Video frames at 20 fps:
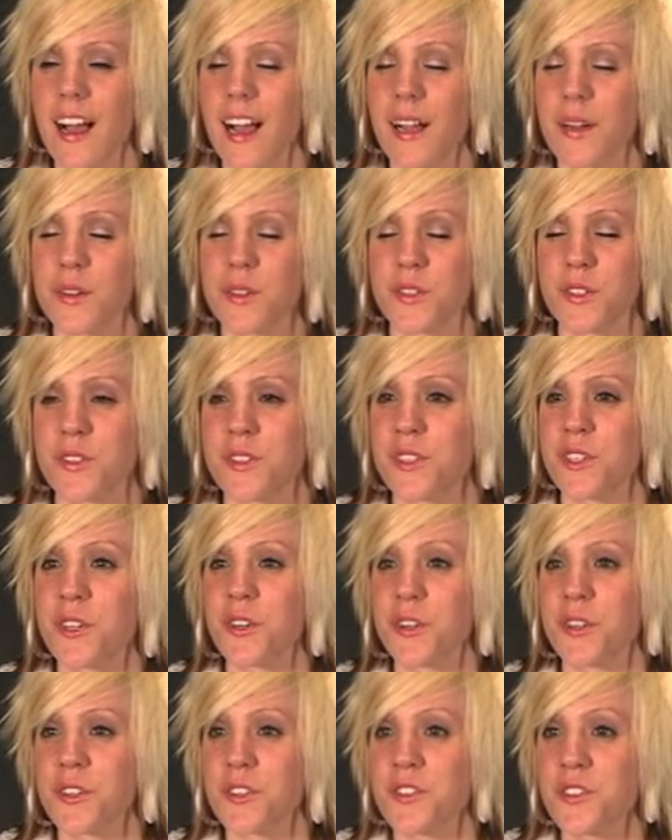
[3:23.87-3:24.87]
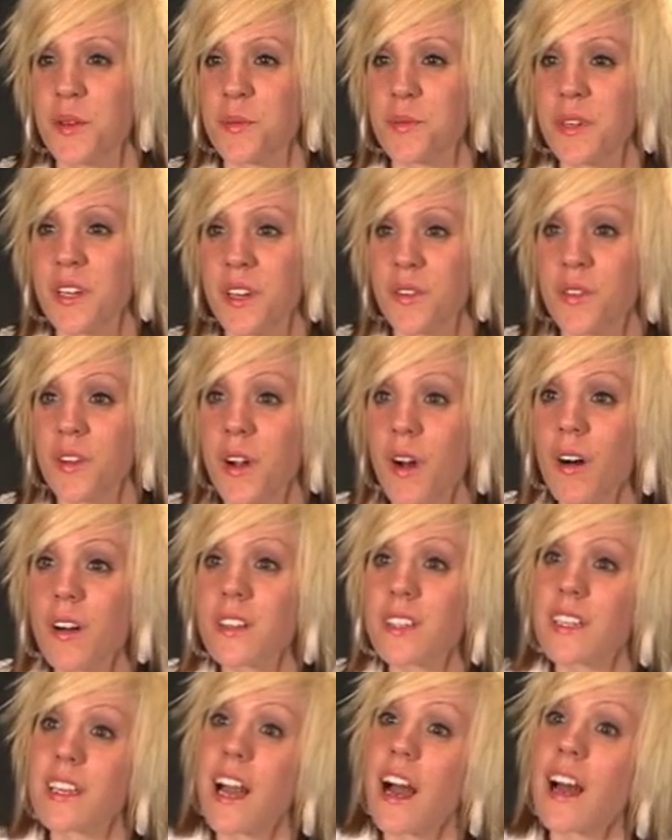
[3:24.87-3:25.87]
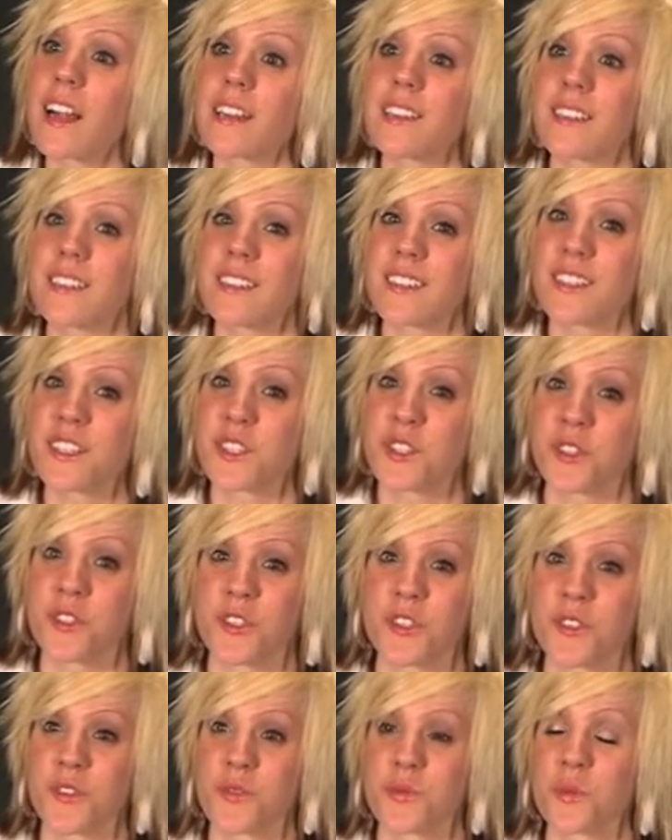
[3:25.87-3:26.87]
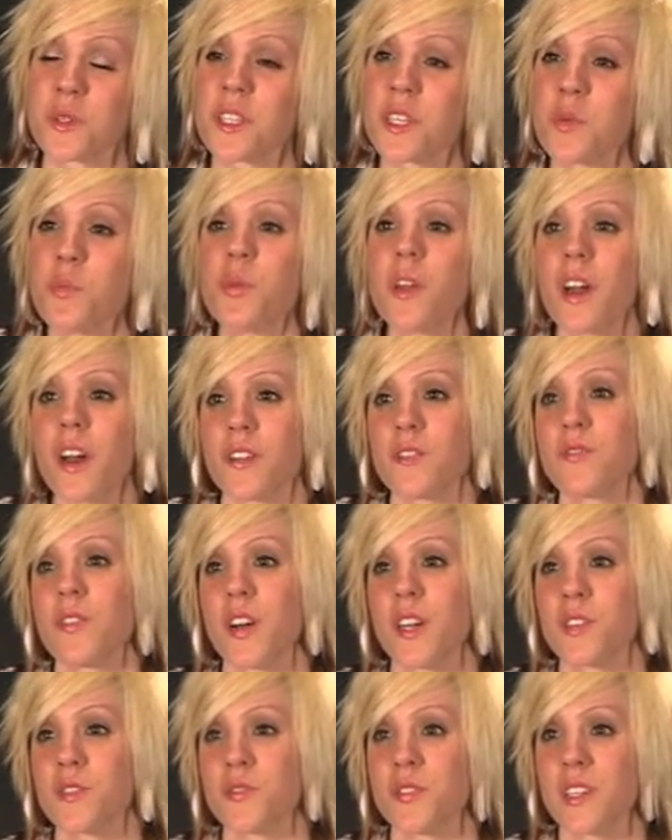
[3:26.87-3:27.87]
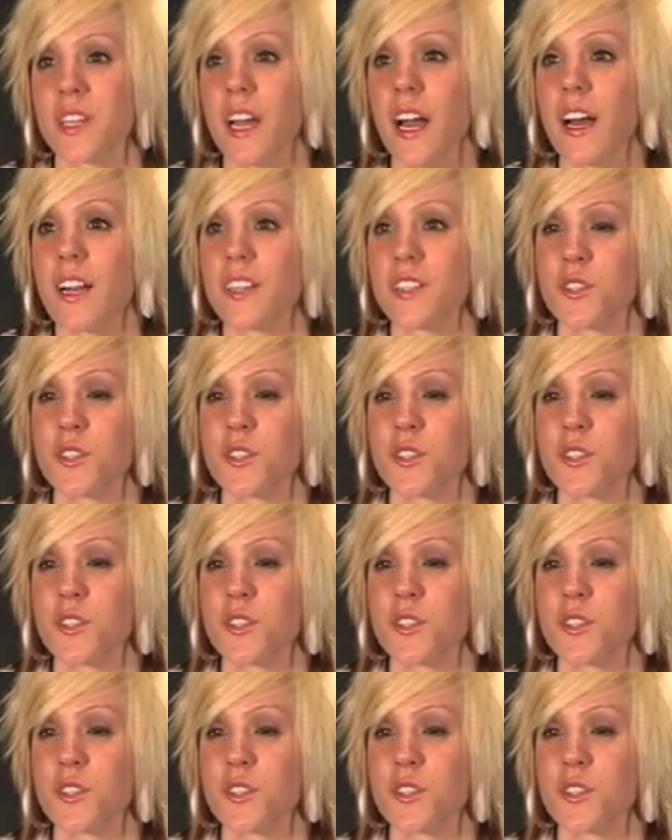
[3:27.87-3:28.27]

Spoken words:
I would just encourage them to give it all to God, and to just really be on fire for God,